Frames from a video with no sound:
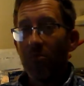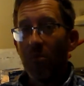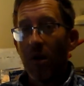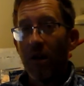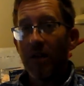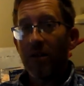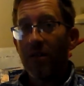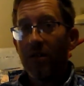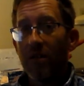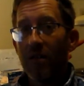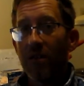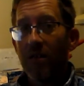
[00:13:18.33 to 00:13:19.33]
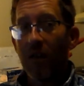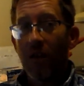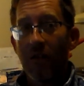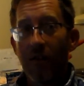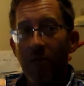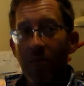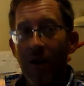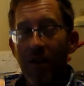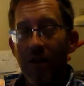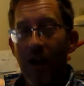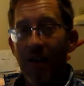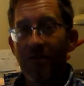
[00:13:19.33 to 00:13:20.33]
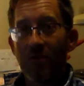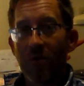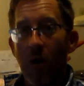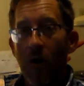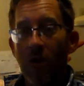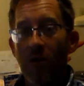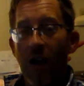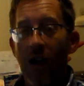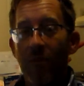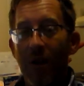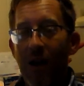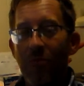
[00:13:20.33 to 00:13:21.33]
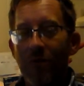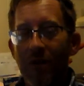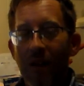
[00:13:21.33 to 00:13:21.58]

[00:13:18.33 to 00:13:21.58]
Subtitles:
but they'd make a nice little car to drive. But I